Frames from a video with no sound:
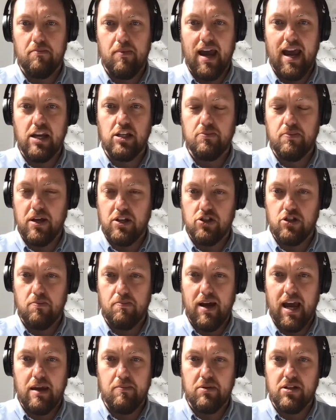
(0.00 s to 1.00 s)
age pension
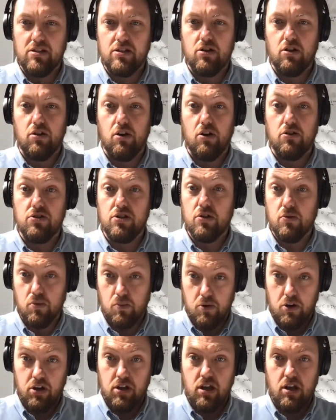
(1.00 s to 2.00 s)
payments to those that are
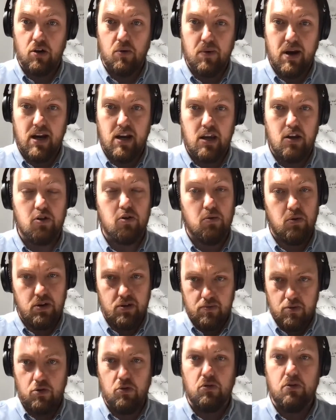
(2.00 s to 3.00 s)
working already
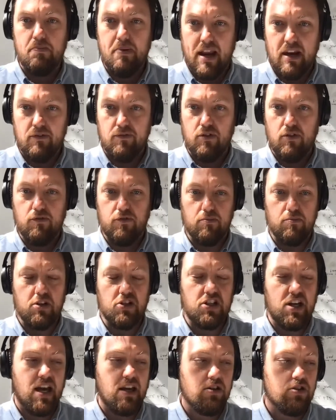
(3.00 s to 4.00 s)
who would benefit from the
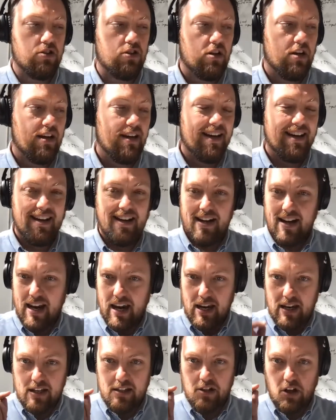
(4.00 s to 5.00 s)
change.
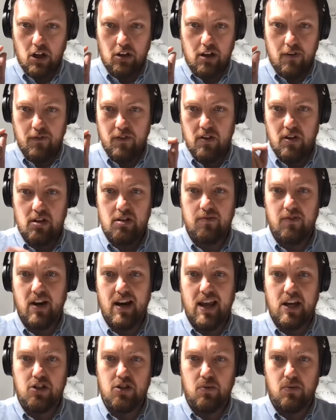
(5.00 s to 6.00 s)
It is only for this
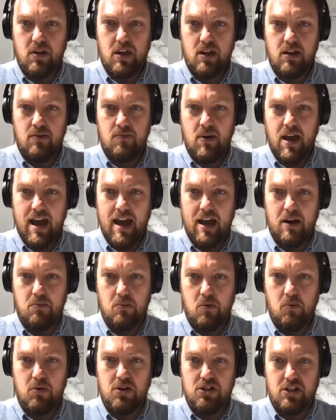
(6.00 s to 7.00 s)
financial year,
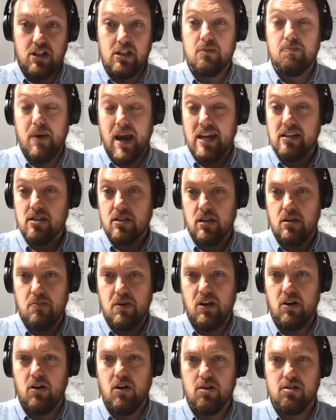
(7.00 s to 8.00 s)
which is basically
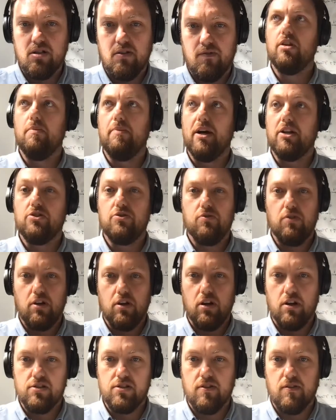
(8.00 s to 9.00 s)
because of the budgetary
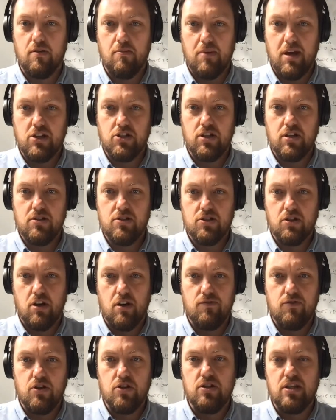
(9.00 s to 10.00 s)
cost of the measure. So
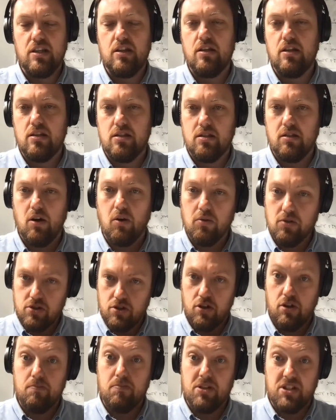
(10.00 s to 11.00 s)
if you did this long
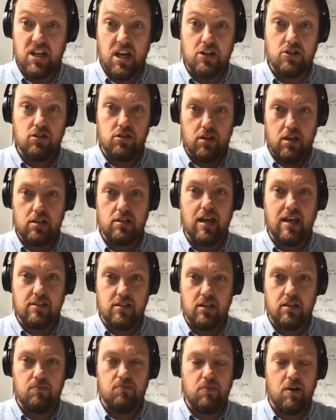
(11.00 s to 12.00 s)
term, potentially it has
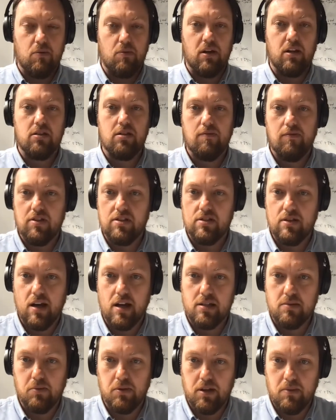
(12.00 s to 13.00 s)
a relatively
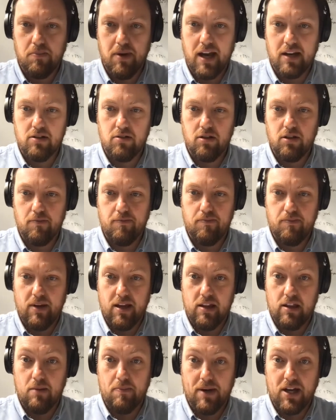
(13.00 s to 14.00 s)
sizable impact on
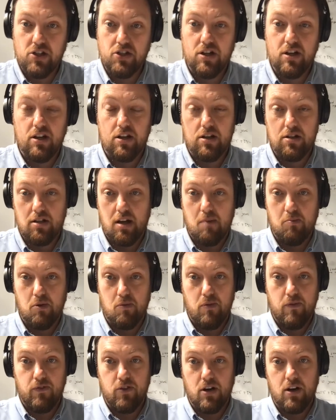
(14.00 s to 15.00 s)
the budget at a time when
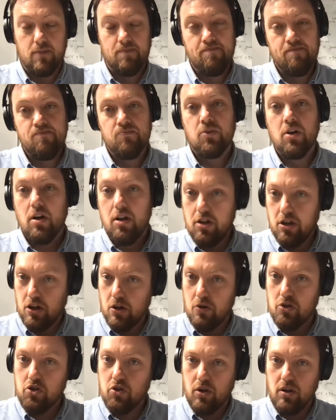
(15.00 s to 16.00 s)
we've got
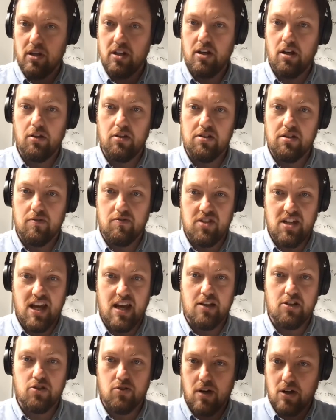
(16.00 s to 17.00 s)
$1 trillion of debt,
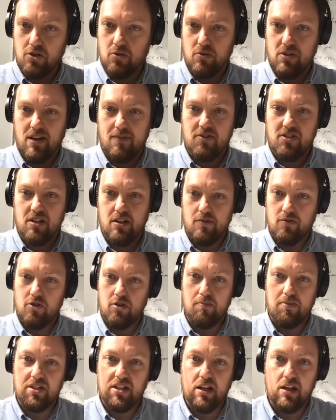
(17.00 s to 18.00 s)
a structural deficit of
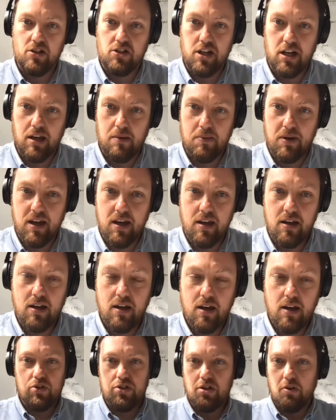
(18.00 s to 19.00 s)
2% of GDP.
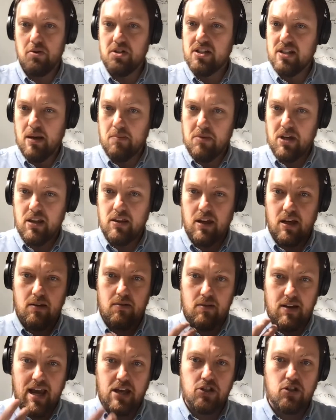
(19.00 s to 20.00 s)
So it's something
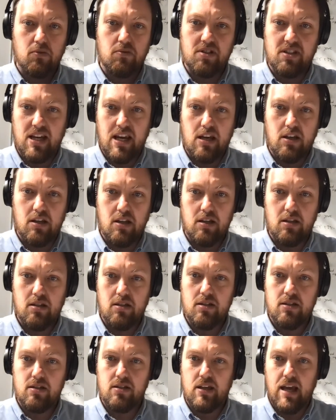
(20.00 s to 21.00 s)
that national
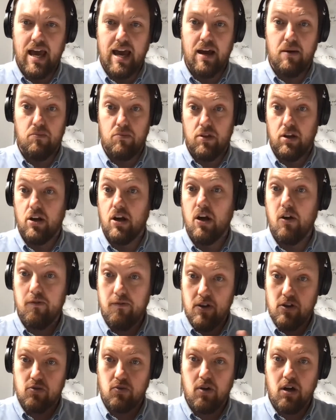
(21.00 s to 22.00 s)
seniors, the
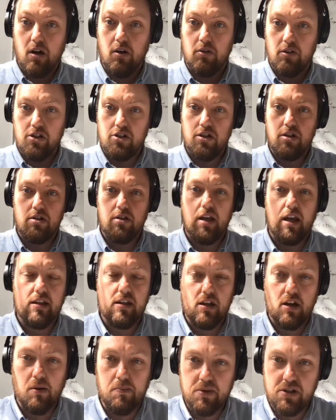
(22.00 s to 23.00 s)
Federal Coalition of
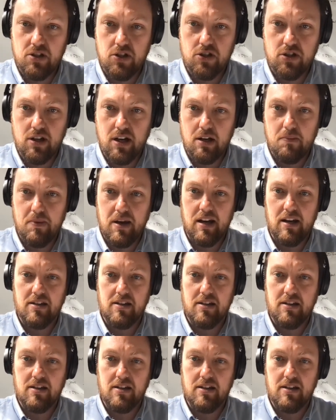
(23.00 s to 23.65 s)
the opposition under Peter